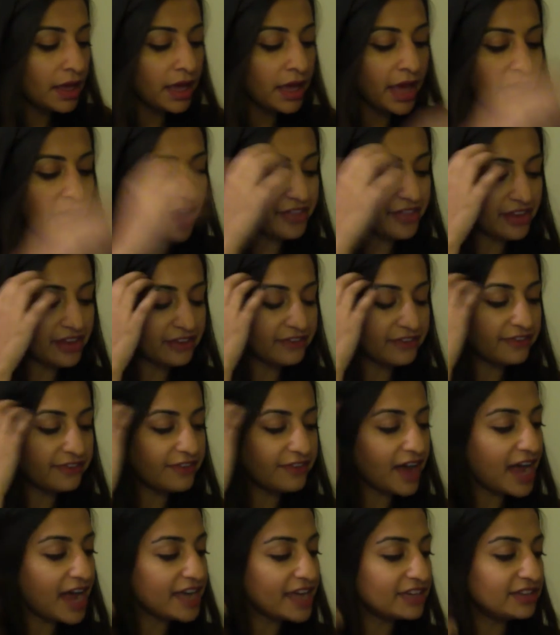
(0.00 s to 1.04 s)
And then
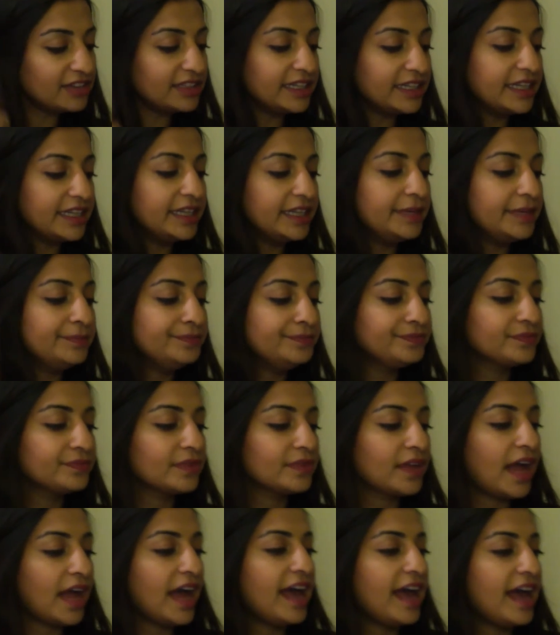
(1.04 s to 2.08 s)
finally,
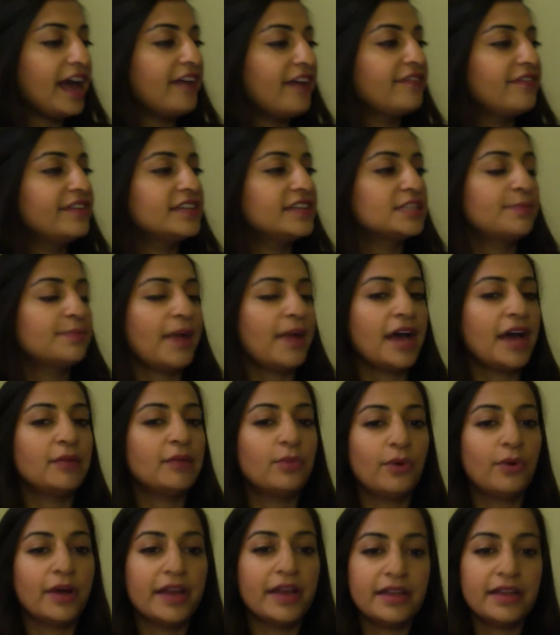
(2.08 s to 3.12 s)
I have this bad
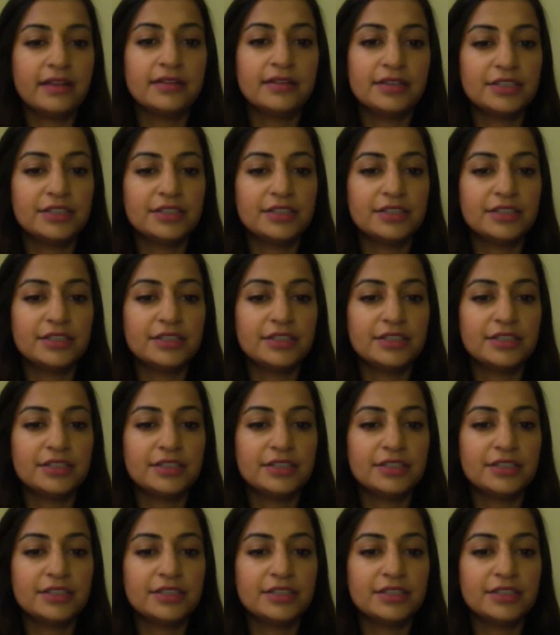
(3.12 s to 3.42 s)
boy.